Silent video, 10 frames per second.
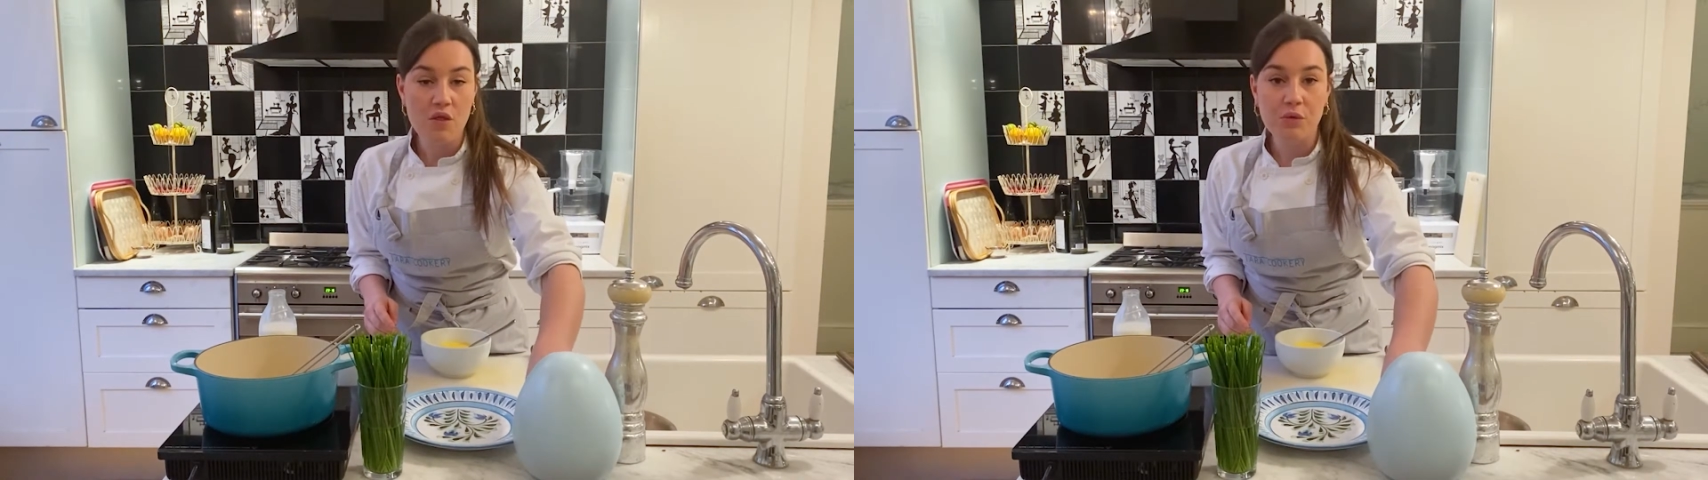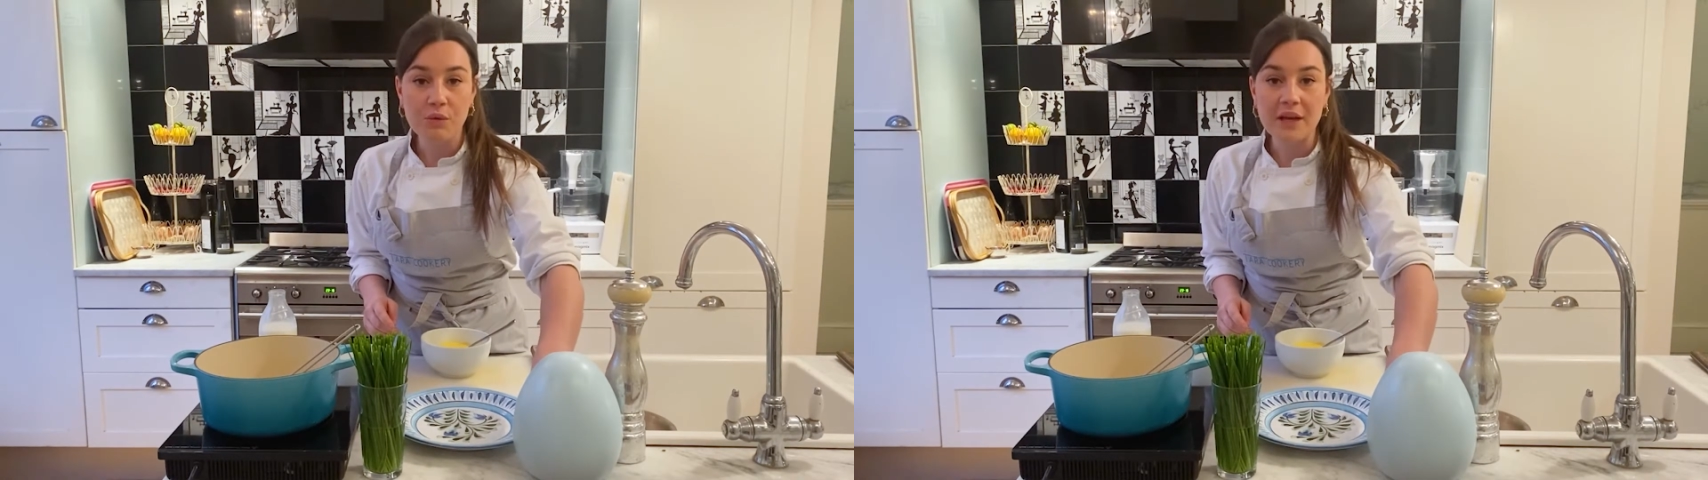
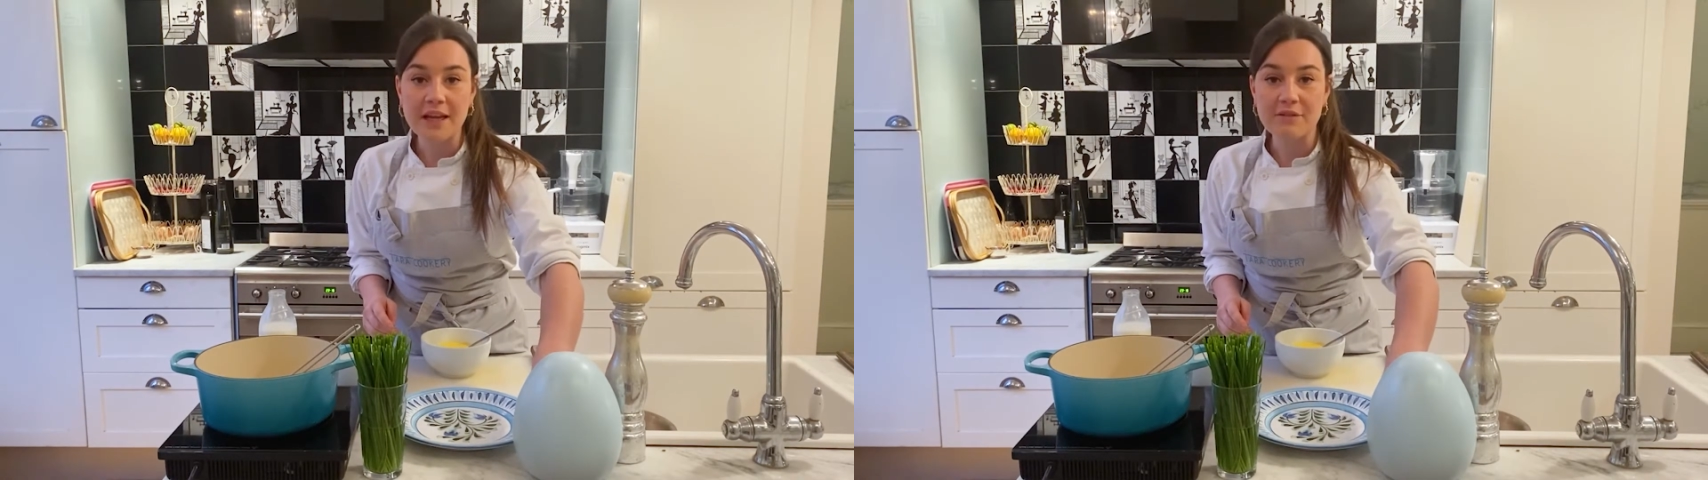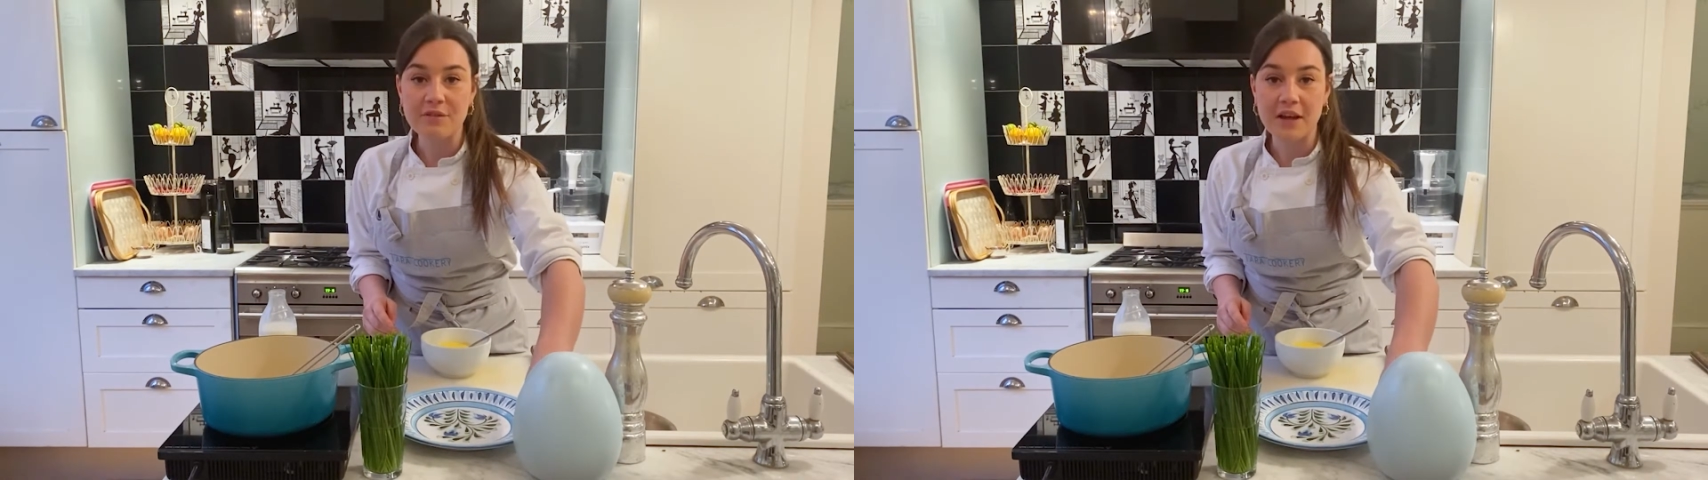
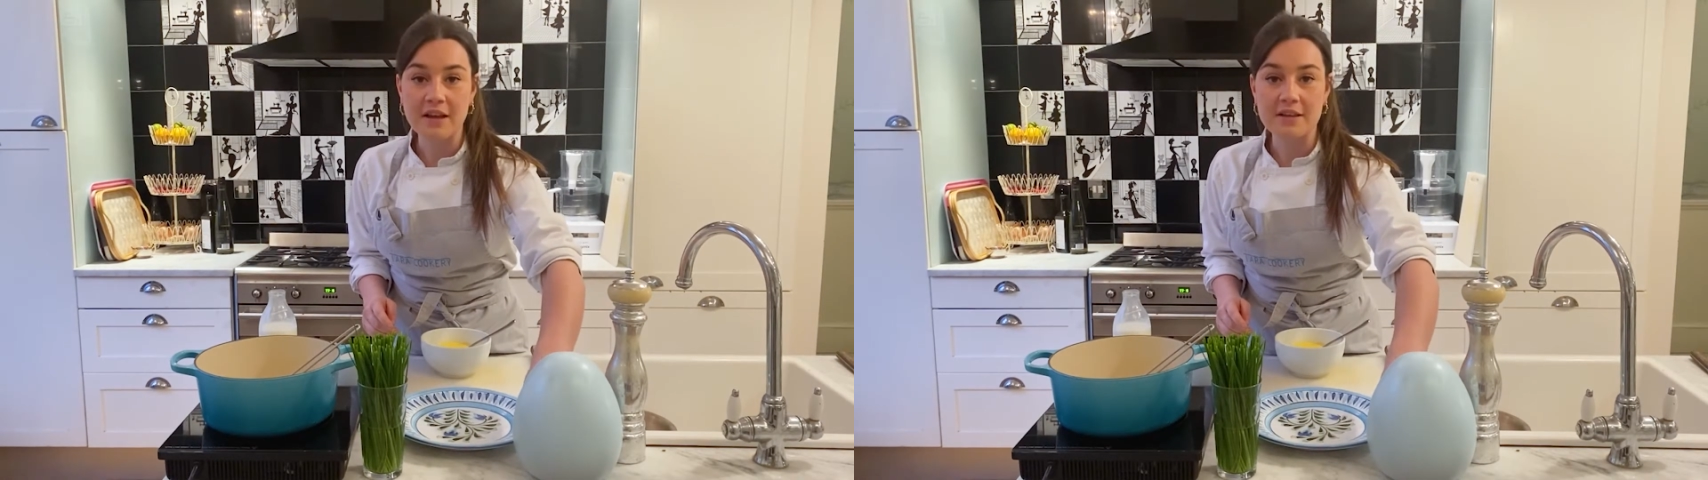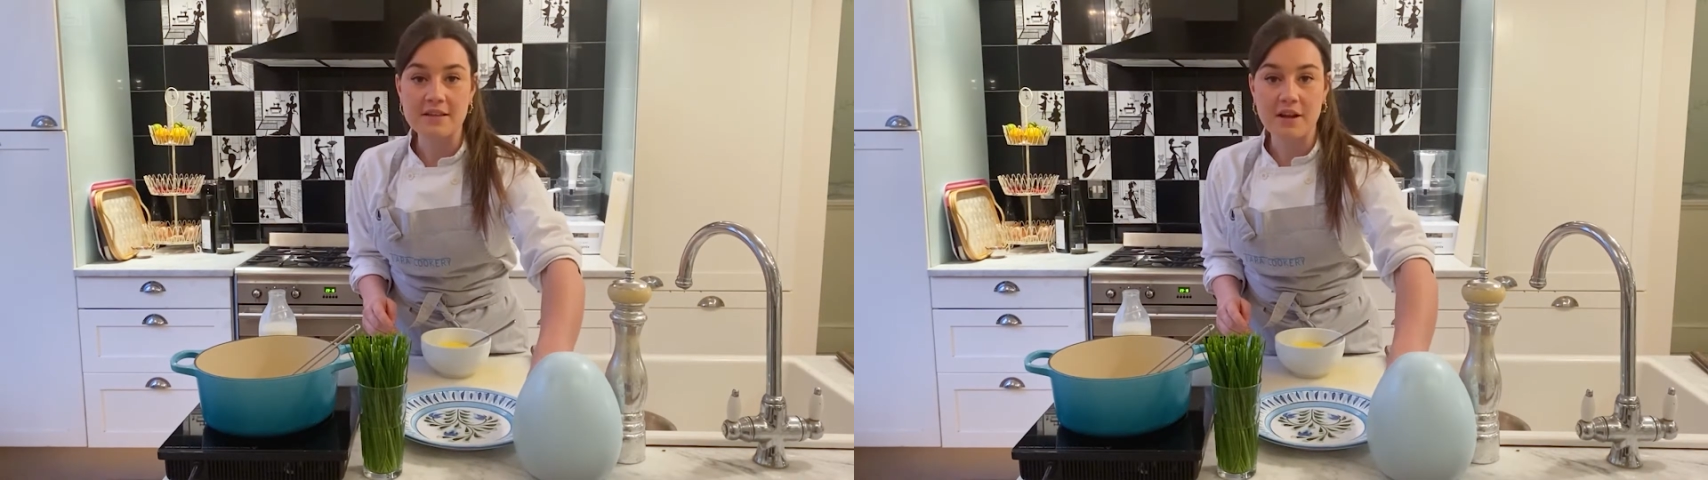3
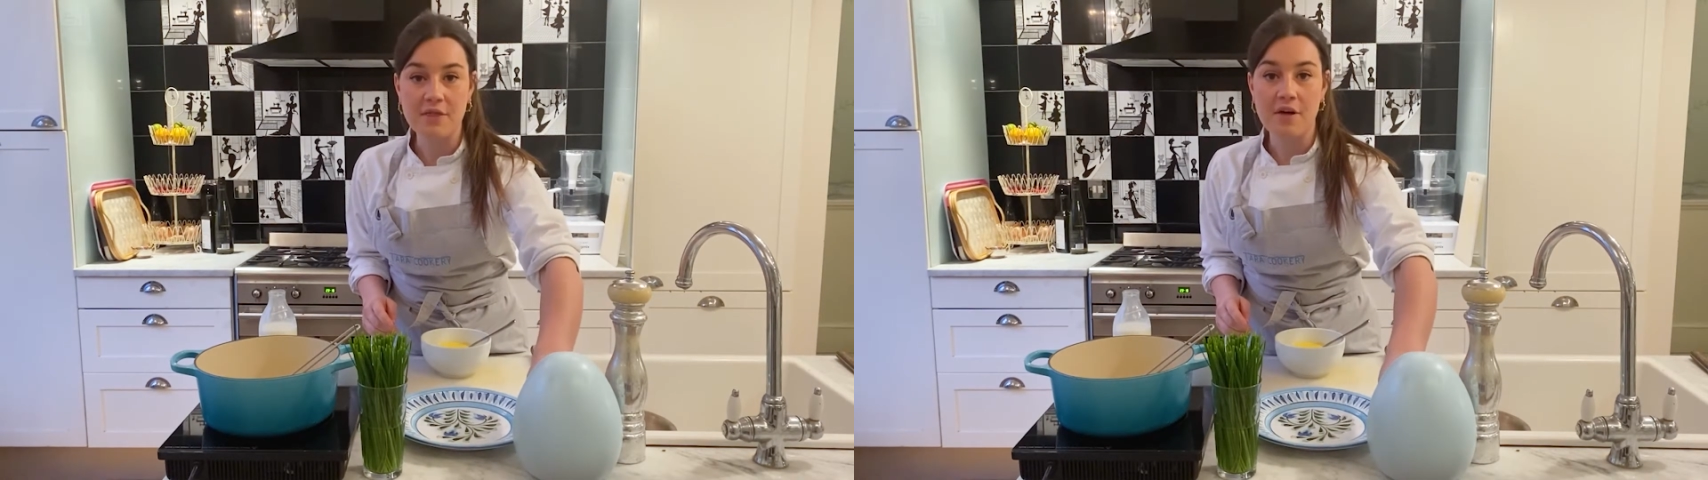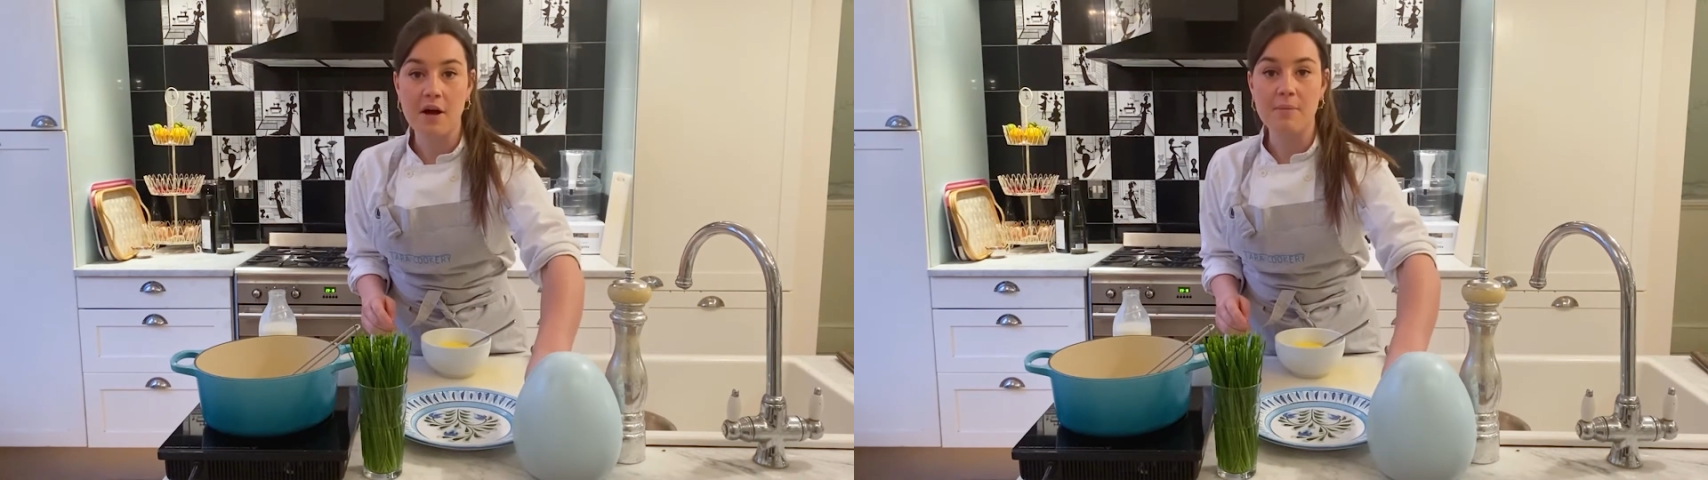fingers and a
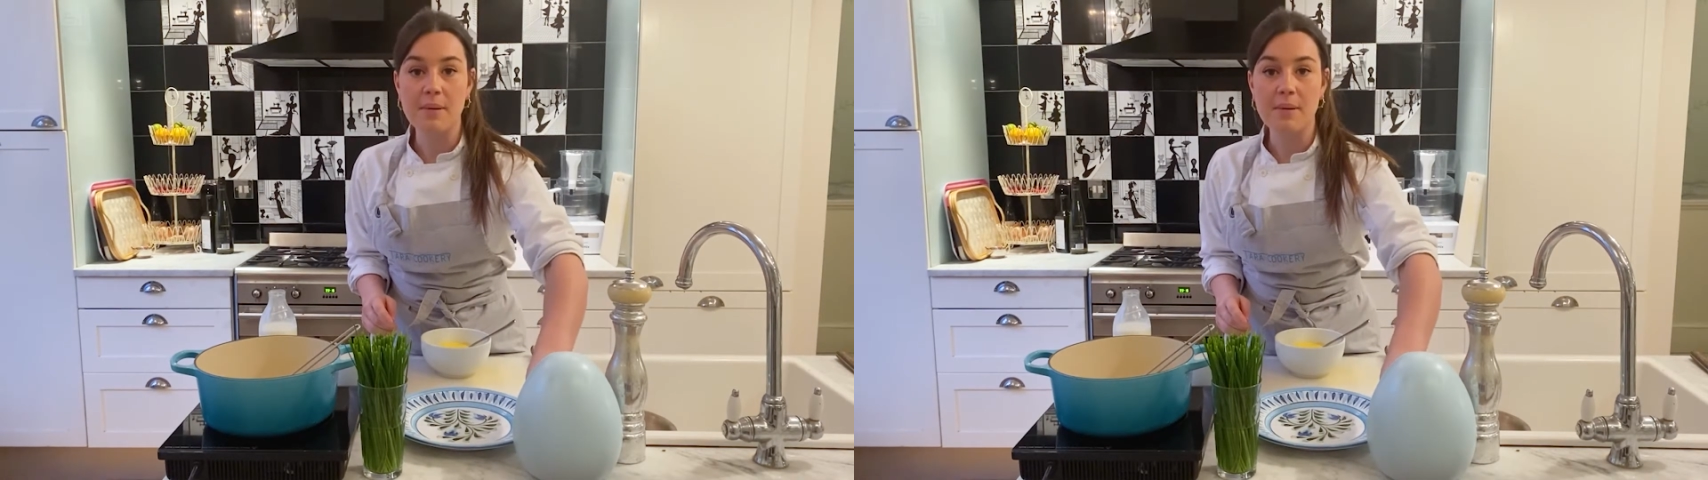thumb.